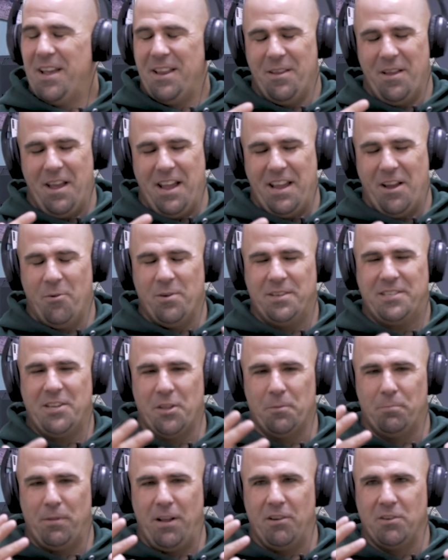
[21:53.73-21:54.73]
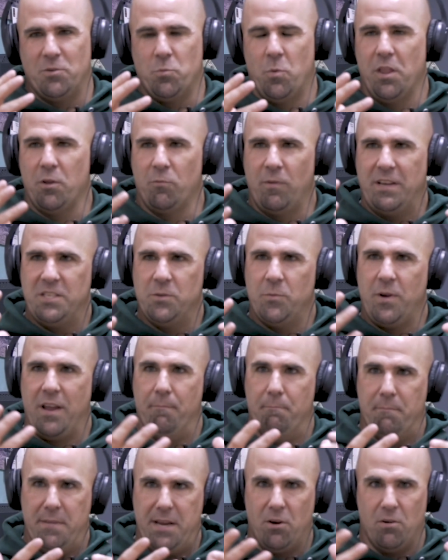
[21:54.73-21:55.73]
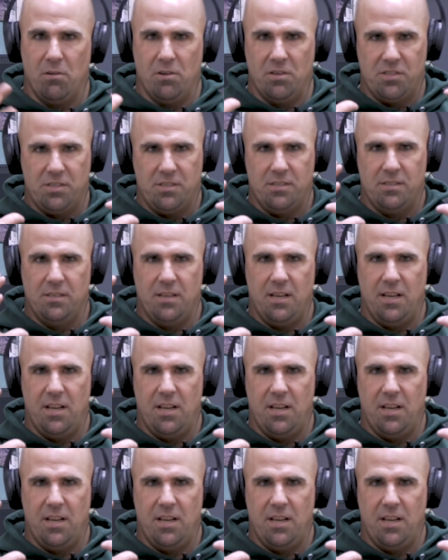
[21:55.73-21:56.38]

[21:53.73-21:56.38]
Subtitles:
And I always tell the players, one of the reasons we have mirrors